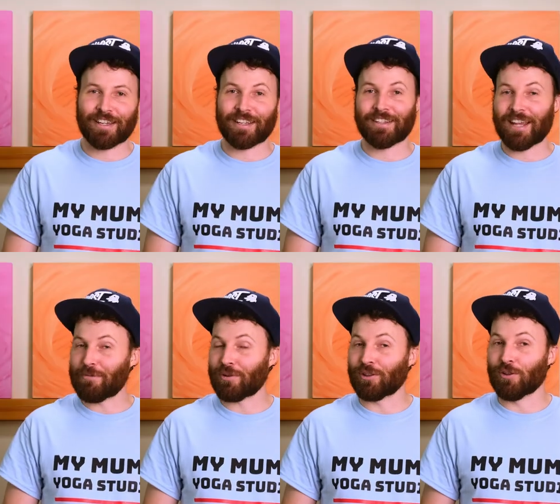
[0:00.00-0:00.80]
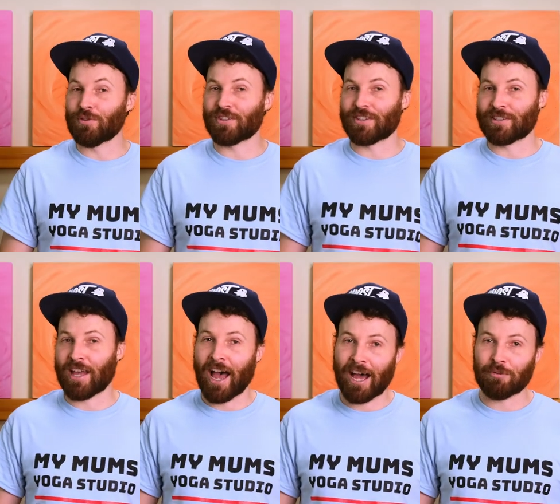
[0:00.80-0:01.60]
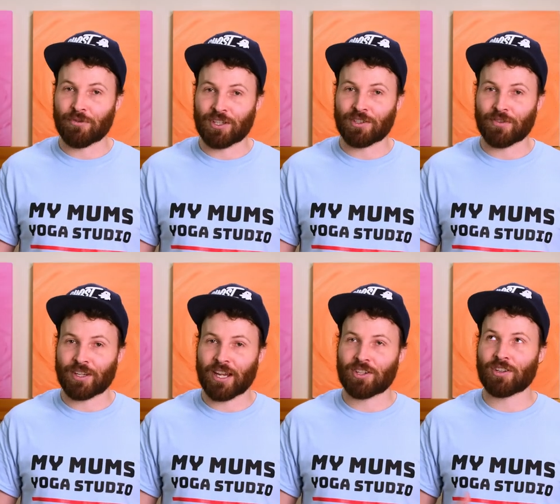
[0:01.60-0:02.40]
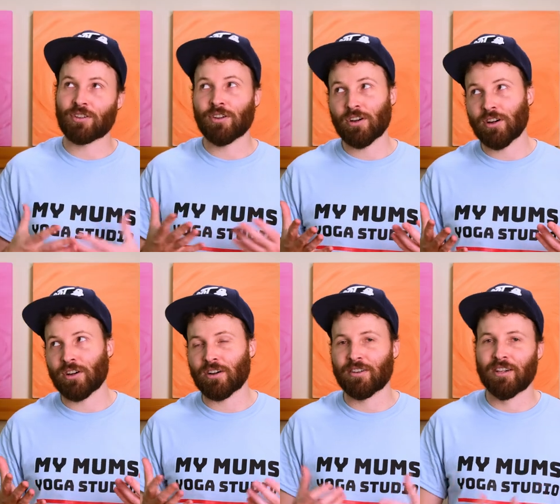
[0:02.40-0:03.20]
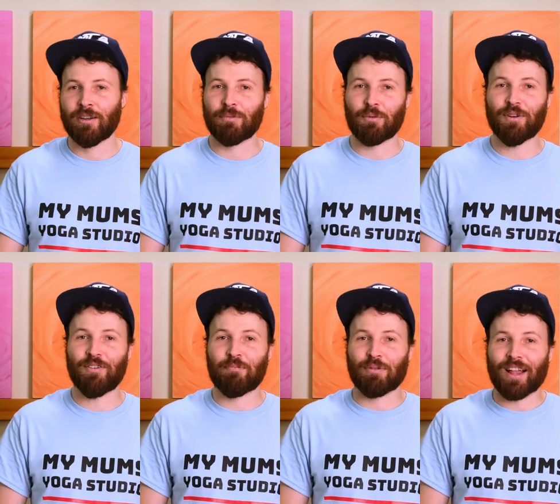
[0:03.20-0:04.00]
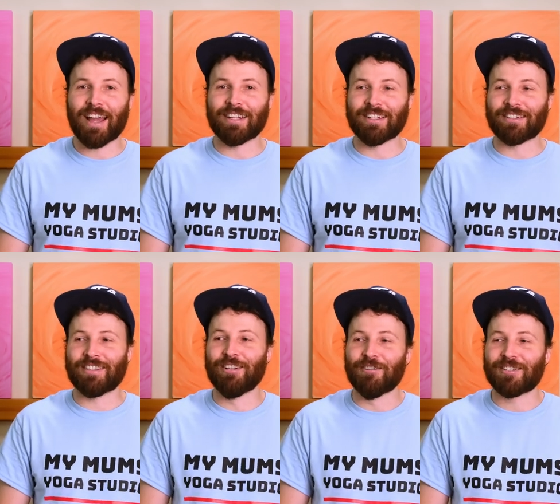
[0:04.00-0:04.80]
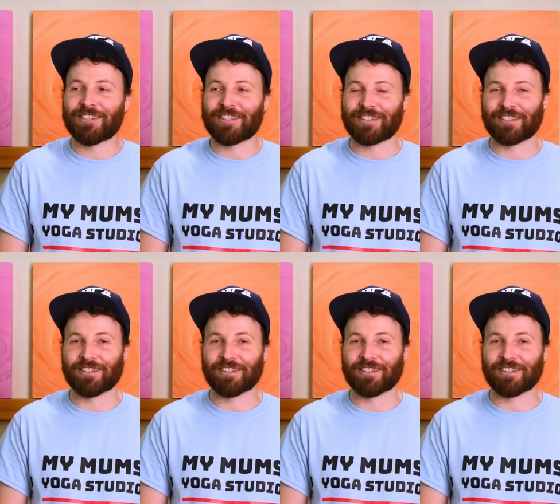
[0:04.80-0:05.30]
like a neighborhood loses its heart with gentrification. Oh, but with blight, it loses its